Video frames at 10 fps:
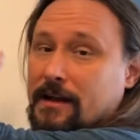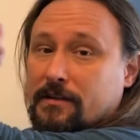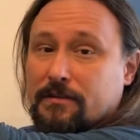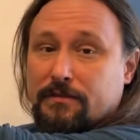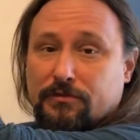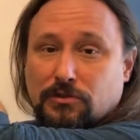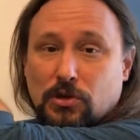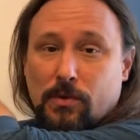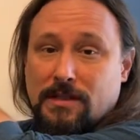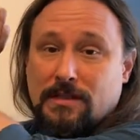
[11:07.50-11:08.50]
of
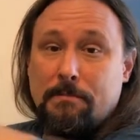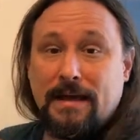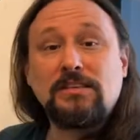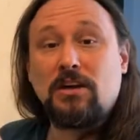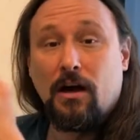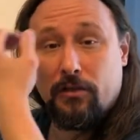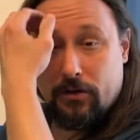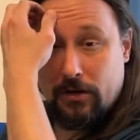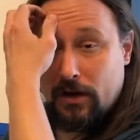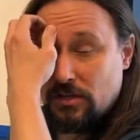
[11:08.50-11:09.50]
doing the base color,
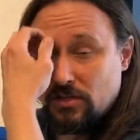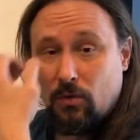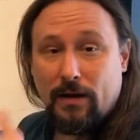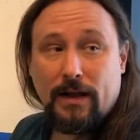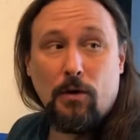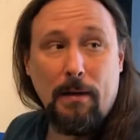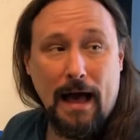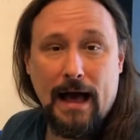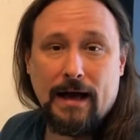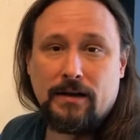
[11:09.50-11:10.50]
so when I go
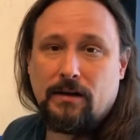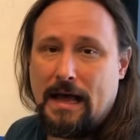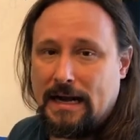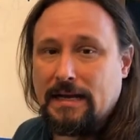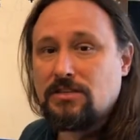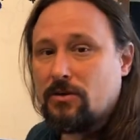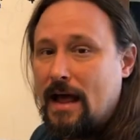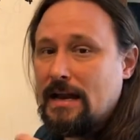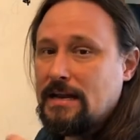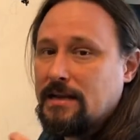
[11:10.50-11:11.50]
back and I start
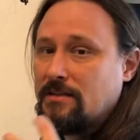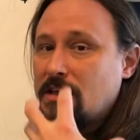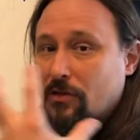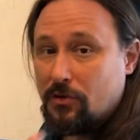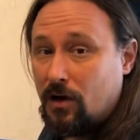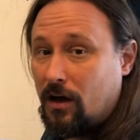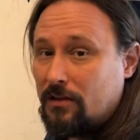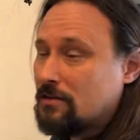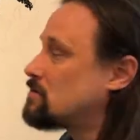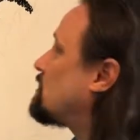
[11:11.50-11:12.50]
adding in the other colors,